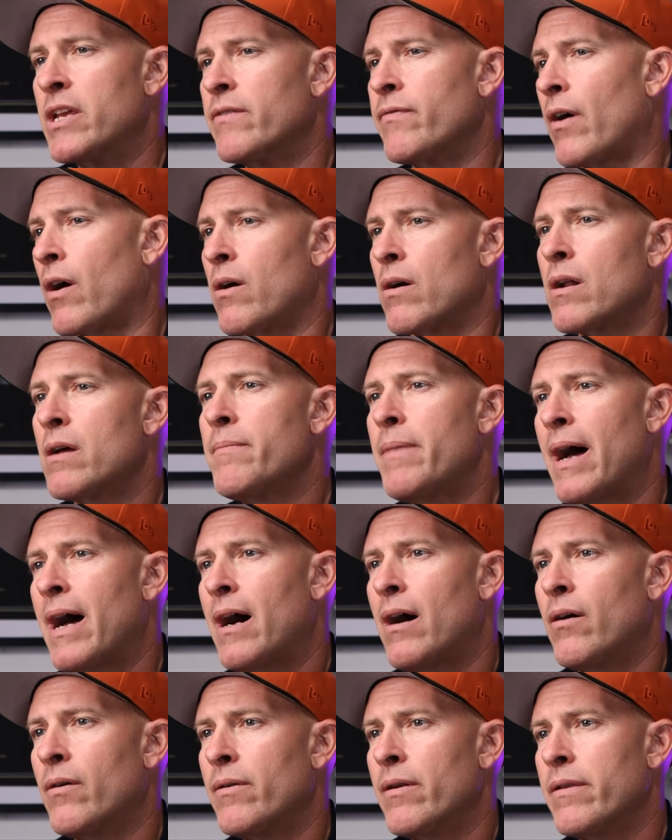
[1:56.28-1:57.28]
you've heard
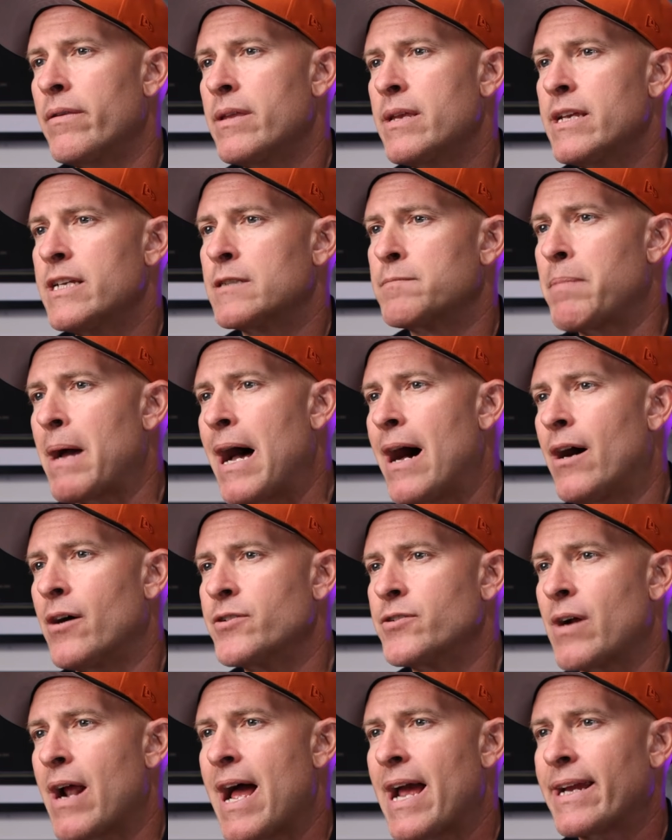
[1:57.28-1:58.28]
about these Powell
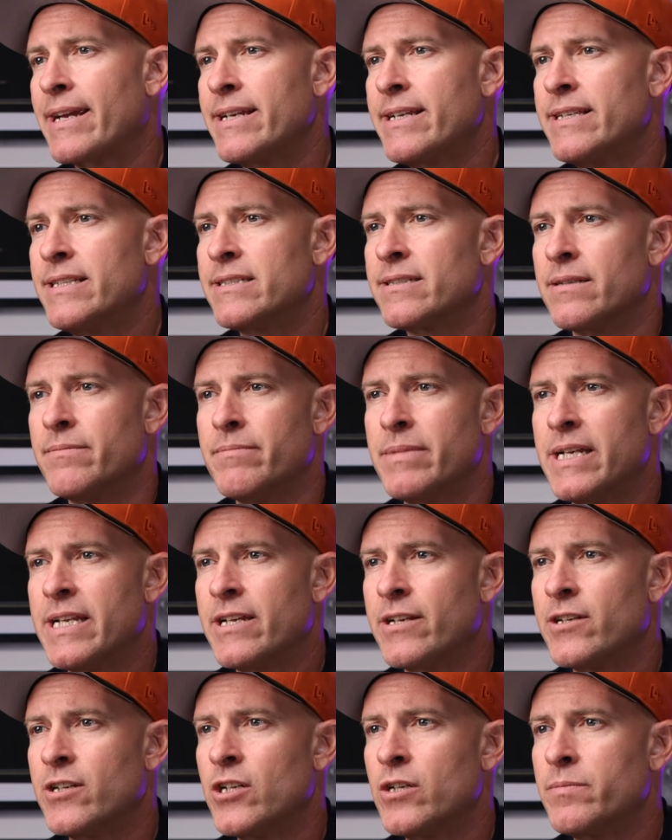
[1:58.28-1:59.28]
Dragons and
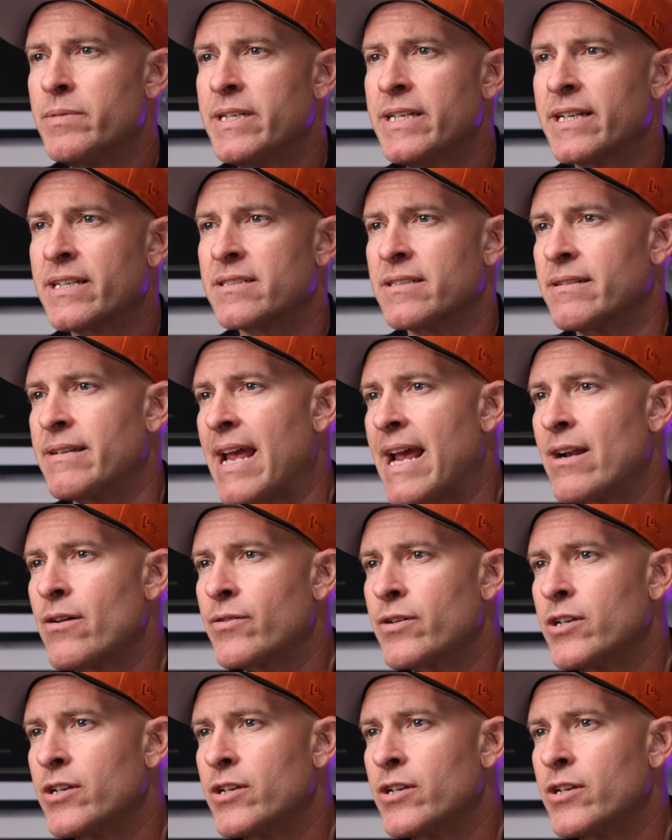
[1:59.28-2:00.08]
Mini Cubics and Nano